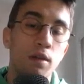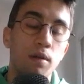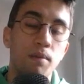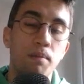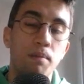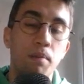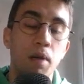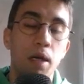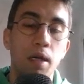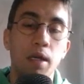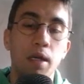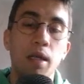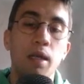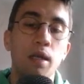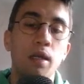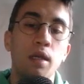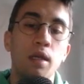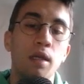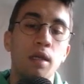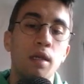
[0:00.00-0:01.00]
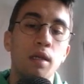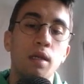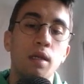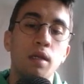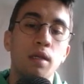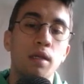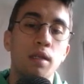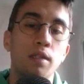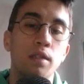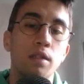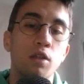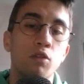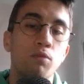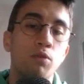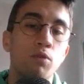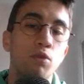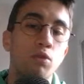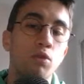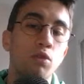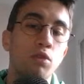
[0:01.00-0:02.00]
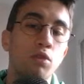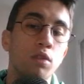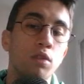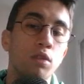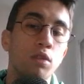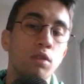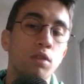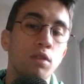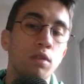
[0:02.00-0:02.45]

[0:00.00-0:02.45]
by Lazaro Bruzon.